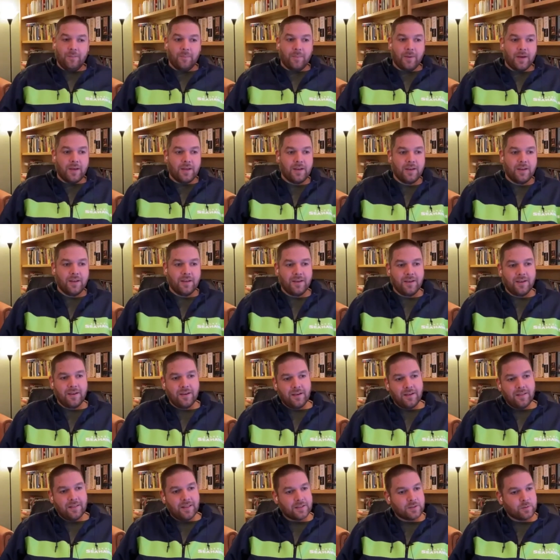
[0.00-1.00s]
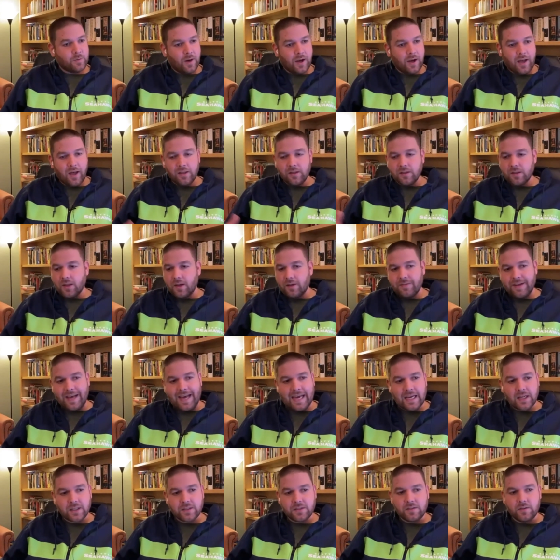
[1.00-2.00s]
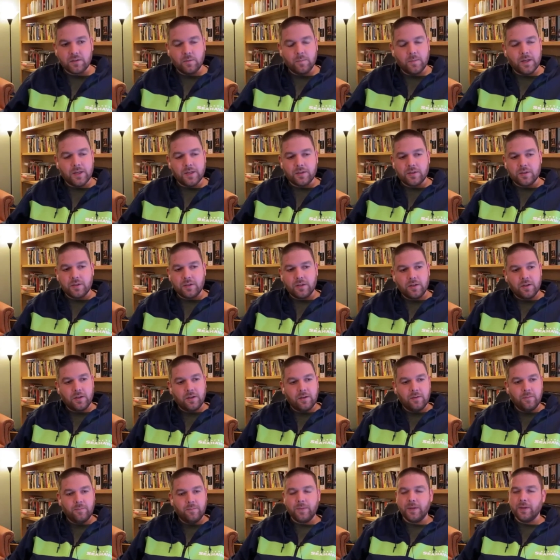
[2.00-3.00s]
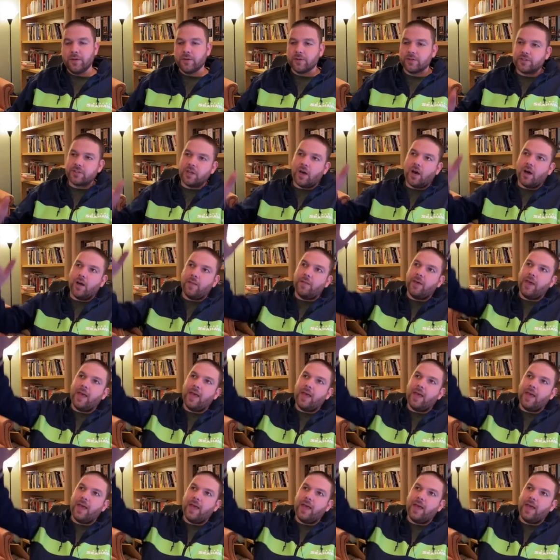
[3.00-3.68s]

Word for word: but that's why I love Acts so much. Peter saw